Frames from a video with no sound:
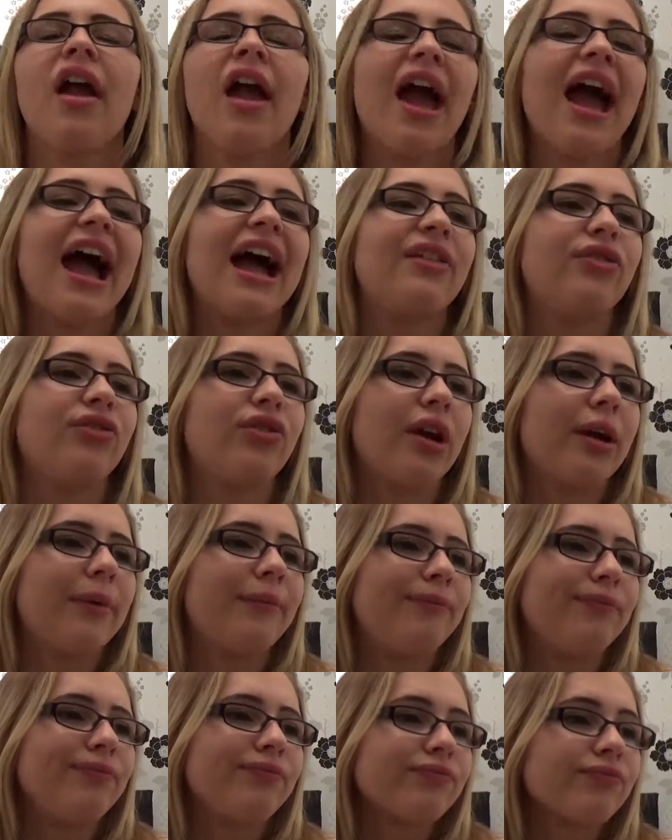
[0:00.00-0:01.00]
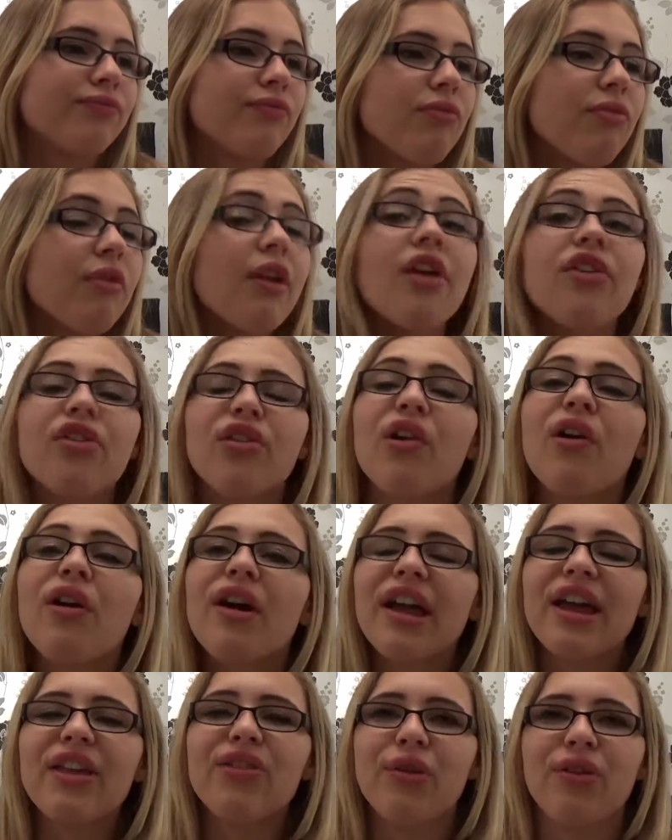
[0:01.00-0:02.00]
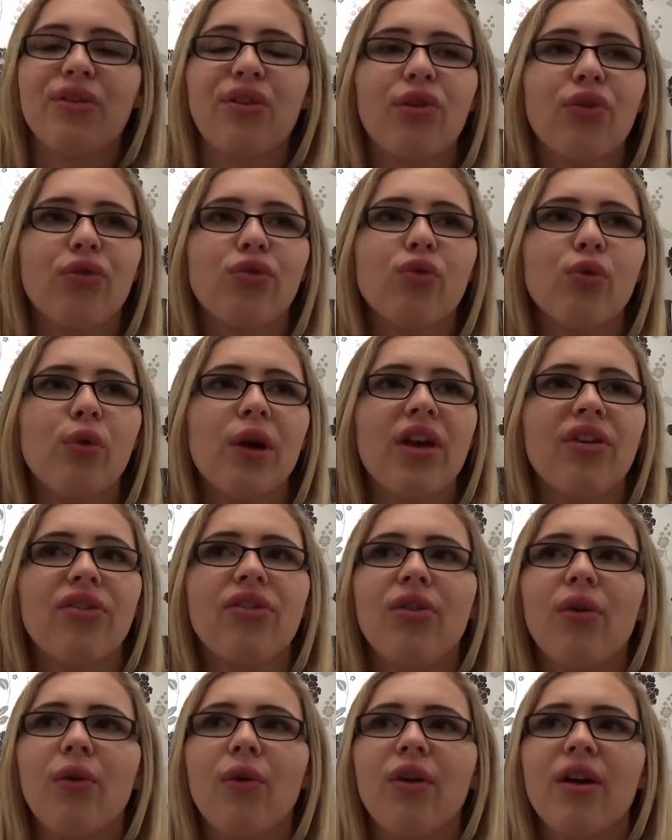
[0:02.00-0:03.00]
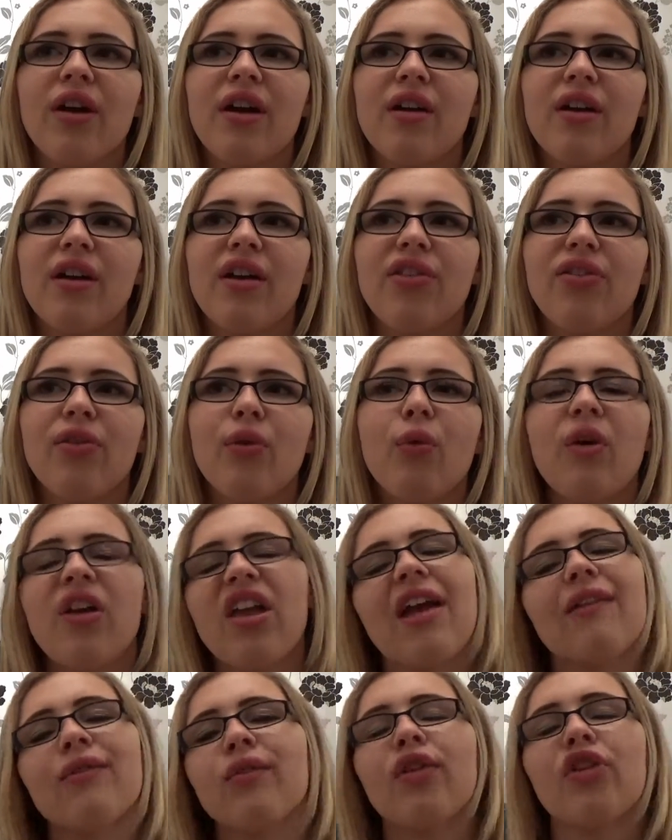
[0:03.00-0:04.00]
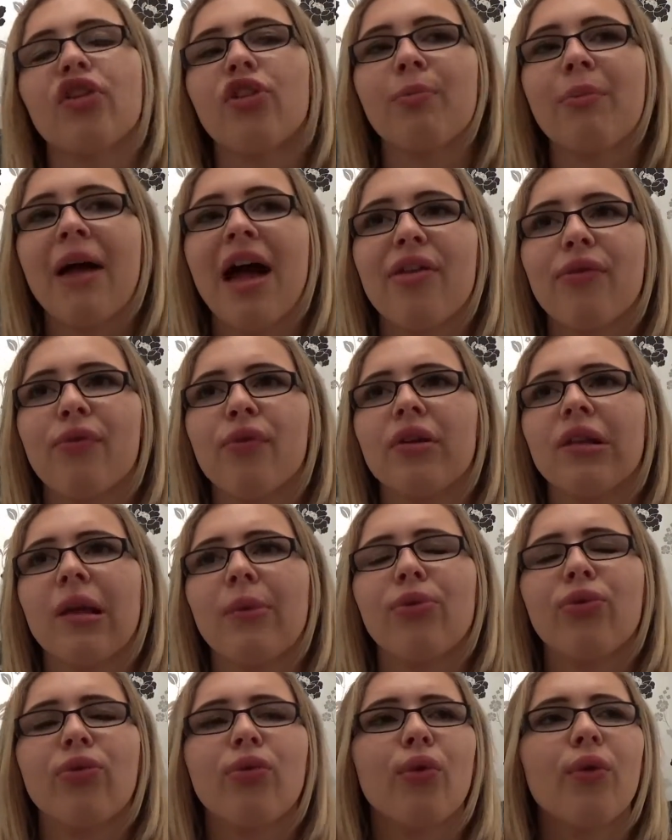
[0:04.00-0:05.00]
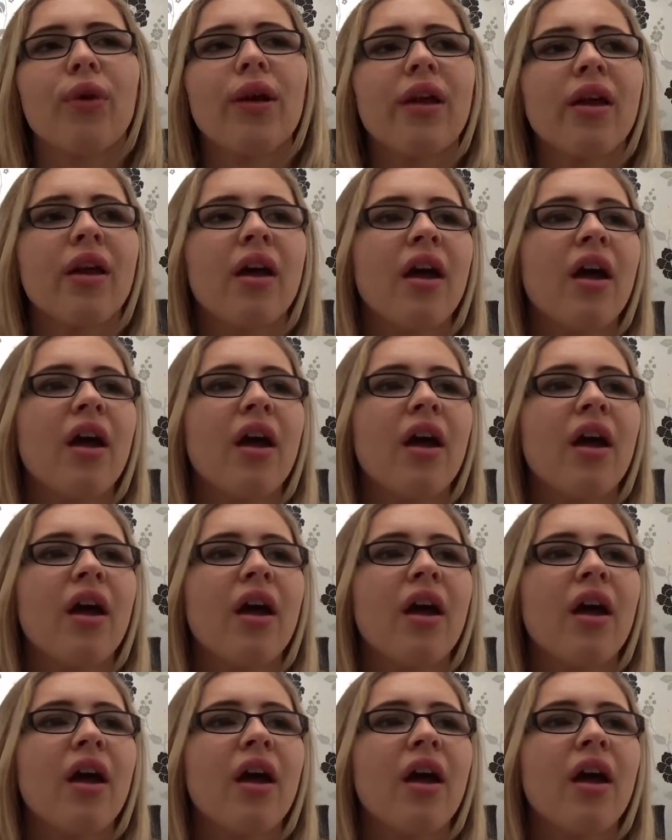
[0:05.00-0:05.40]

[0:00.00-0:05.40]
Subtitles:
and it's quite an interesting story. It's not what you ever expect for a love story.